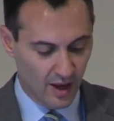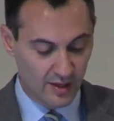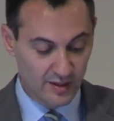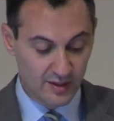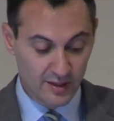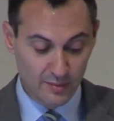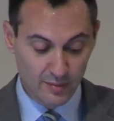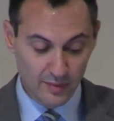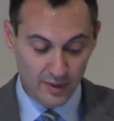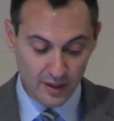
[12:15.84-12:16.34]

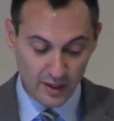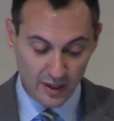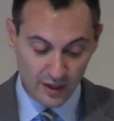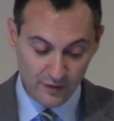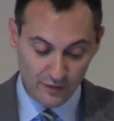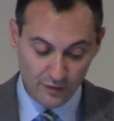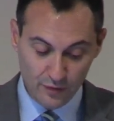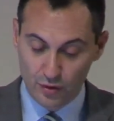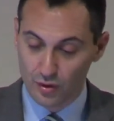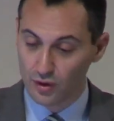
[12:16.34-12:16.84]

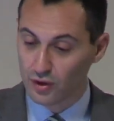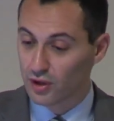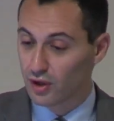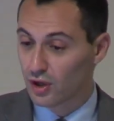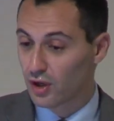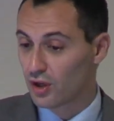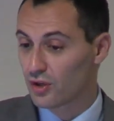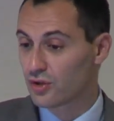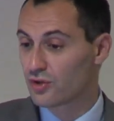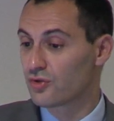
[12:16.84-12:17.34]
Similarly for
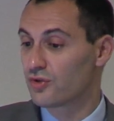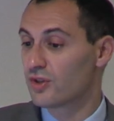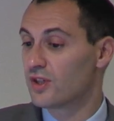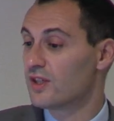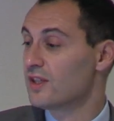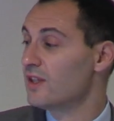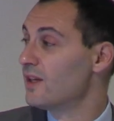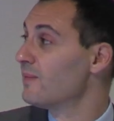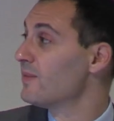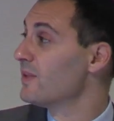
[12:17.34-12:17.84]

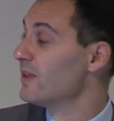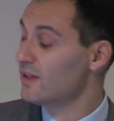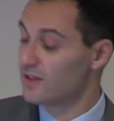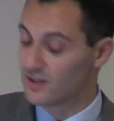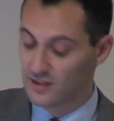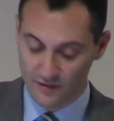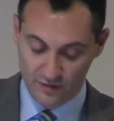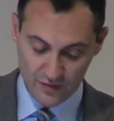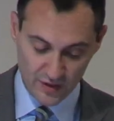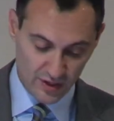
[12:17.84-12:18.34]
Clostridium
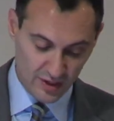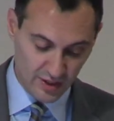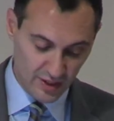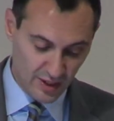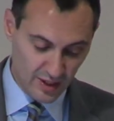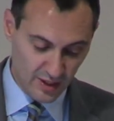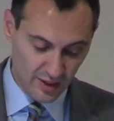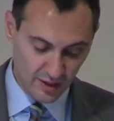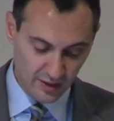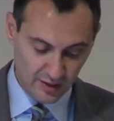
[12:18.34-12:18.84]

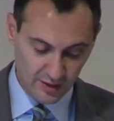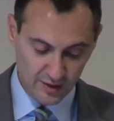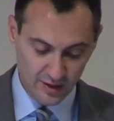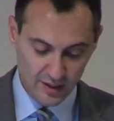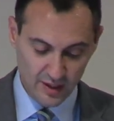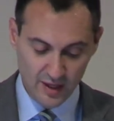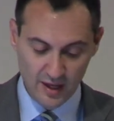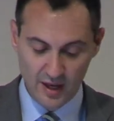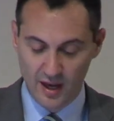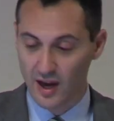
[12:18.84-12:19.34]
Difficile,
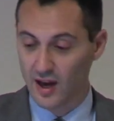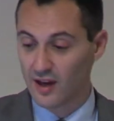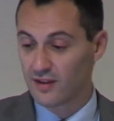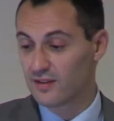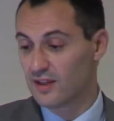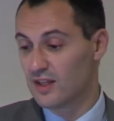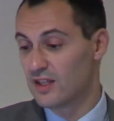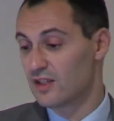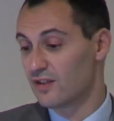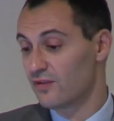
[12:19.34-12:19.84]

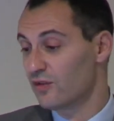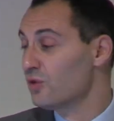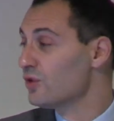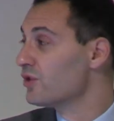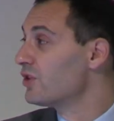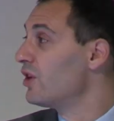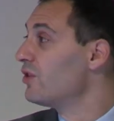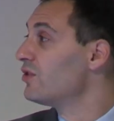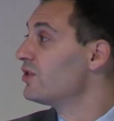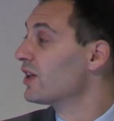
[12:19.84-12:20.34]
these have
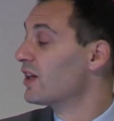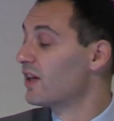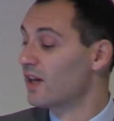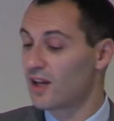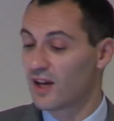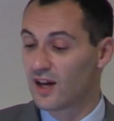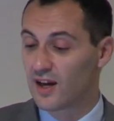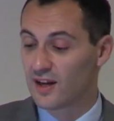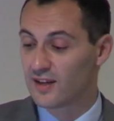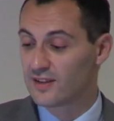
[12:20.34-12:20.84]
also
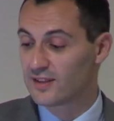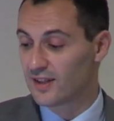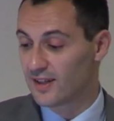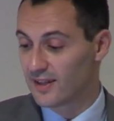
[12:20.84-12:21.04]
declined.